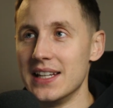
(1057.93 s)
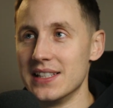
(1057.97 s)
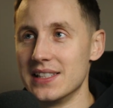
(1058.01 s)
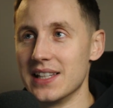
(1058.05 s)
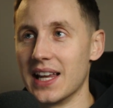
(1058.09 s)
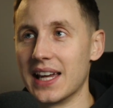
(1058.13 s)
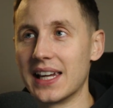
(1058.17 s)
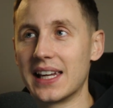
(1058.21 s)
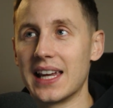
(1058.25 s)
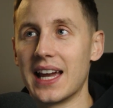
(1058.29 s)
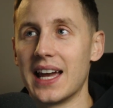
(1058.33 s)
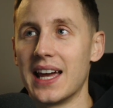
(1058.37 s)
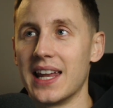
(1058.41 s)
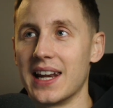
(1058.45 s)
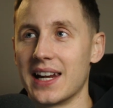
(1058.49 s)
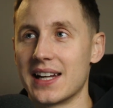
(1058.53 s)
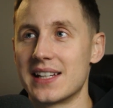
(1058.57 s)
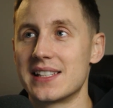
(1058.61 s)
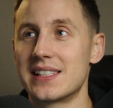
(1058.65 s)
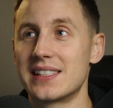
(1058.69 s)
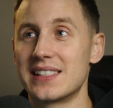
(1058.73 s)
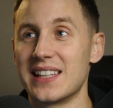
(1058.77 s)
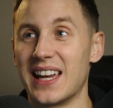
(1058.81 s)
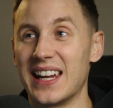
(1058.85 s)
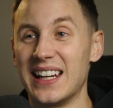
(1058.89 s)
like an
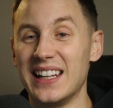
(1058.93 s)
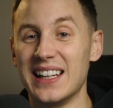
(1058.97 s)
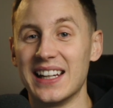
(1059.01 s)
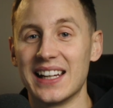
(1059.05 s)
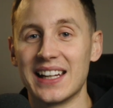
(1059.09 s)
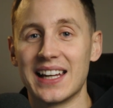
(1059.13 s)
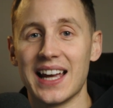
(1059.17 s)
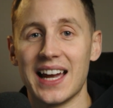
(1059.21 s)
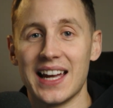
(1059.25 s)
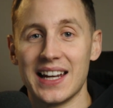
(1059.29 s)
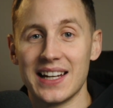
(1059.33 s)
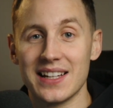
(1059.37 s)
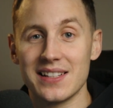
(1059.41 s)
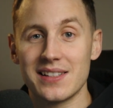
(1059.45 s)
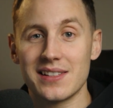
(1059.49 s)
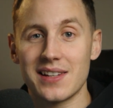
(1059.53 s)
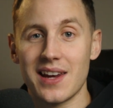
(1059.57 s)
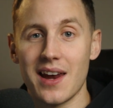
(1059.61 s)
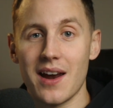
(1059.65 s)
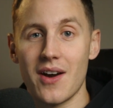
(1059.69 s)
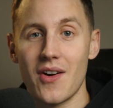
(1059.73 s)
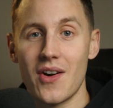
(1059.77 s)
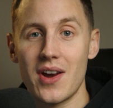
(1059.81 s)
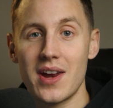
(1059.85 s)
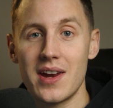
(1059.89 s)
exciting kind of
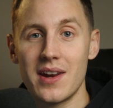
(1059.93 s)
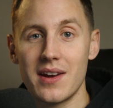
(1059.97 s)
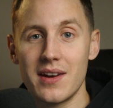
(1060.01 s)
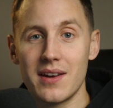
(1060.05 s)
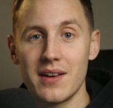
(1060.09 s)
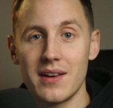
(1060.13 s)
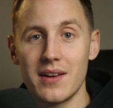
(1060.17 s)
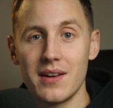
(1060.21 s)
scary.